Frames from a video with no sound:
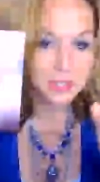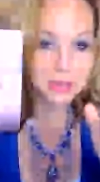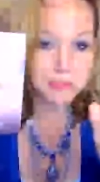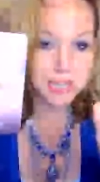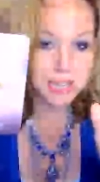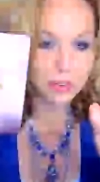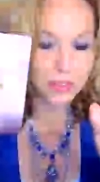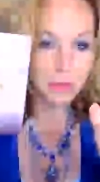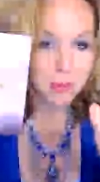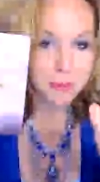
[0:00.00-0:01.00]
something here
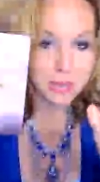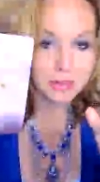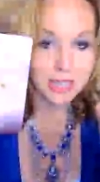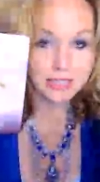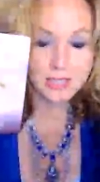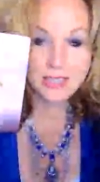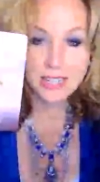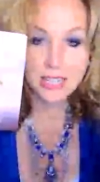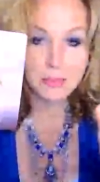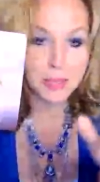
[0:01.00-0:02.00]
though about like
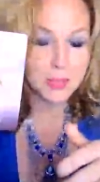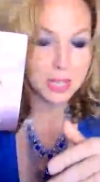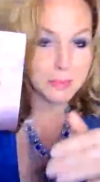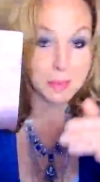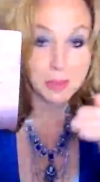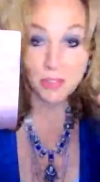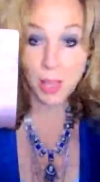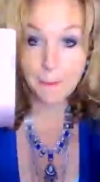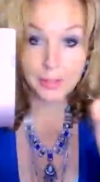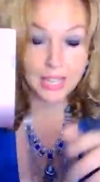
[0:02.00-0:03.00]
listening to music. Maybe you've
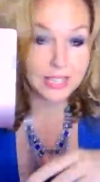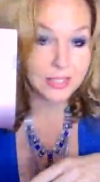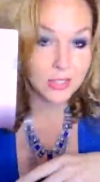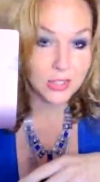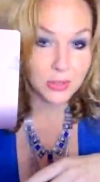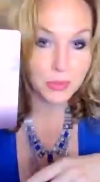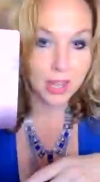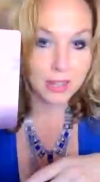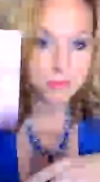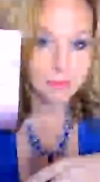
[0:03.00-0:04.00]
got plans to
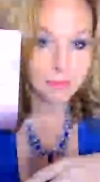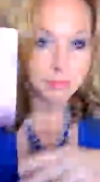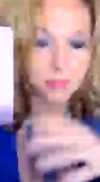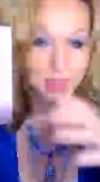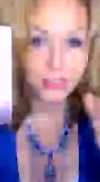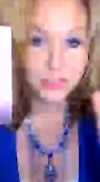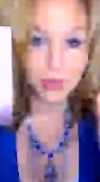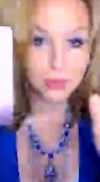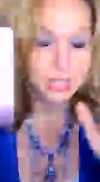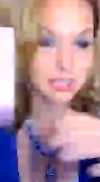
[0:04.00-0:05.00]
um to
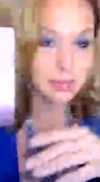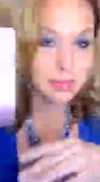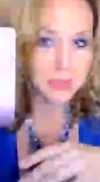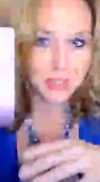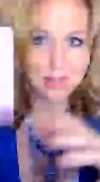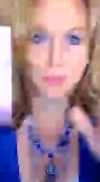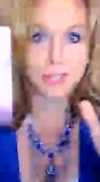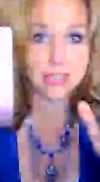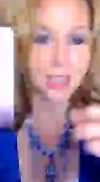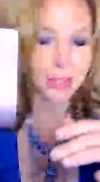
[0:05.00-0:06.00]
go listen to music at a
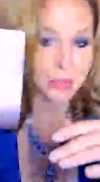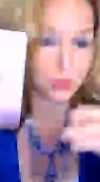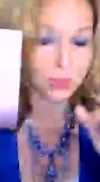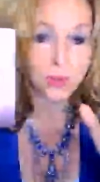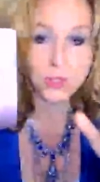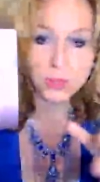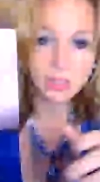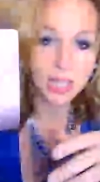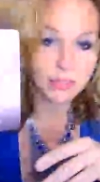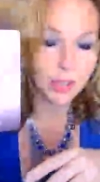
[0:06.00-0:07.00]
friend's house or go to a
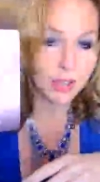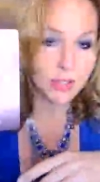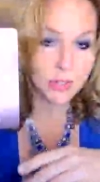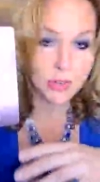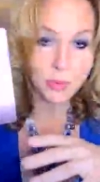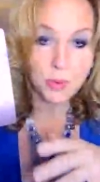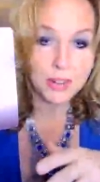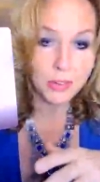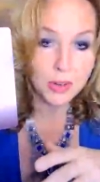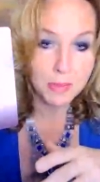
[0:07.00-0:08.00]
live concert or
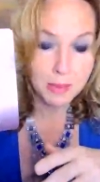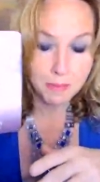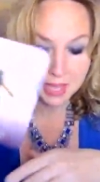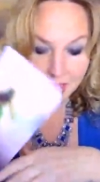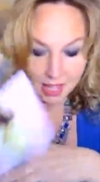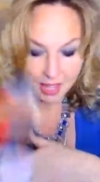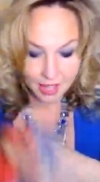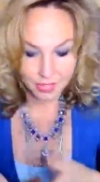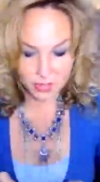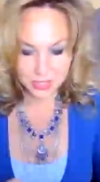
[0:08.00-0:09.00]
whatever it may be.
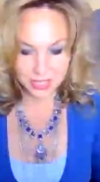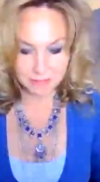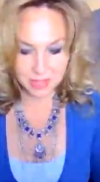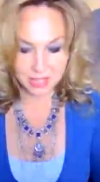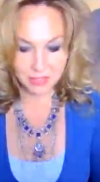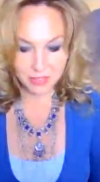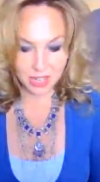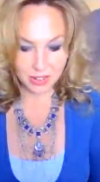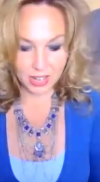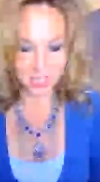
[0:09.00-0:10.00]
There's something
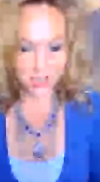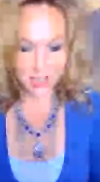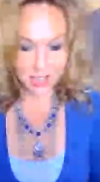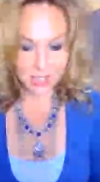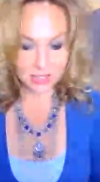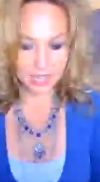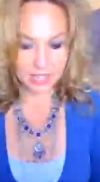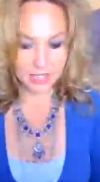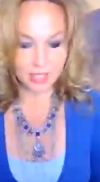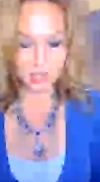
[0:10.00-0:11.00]
very
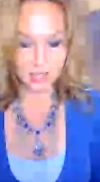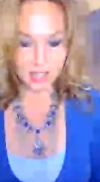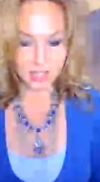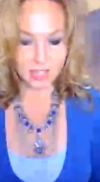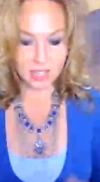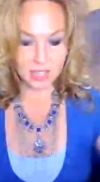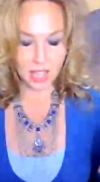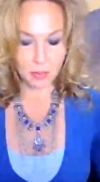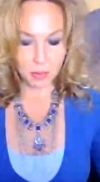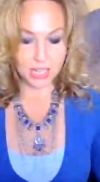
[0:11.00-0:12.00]
like
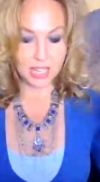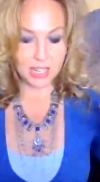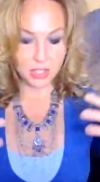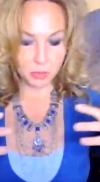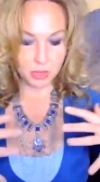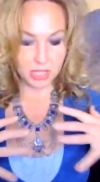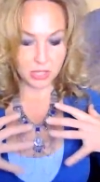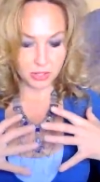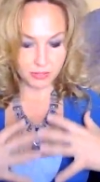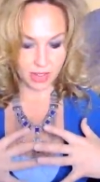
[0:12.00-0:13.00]
I want to get into really
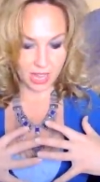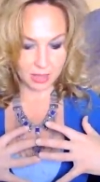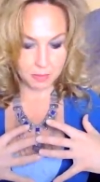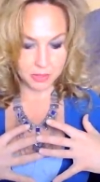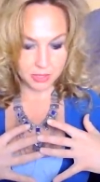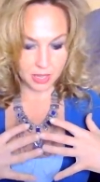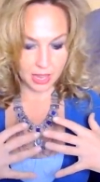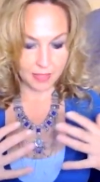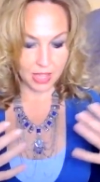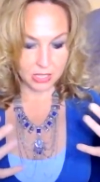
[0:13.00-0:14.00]
good vibes
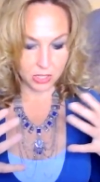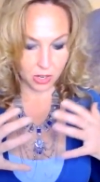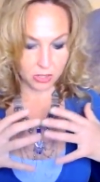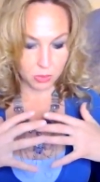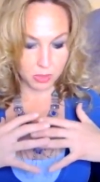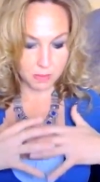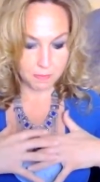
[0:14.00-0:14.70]
and that starts with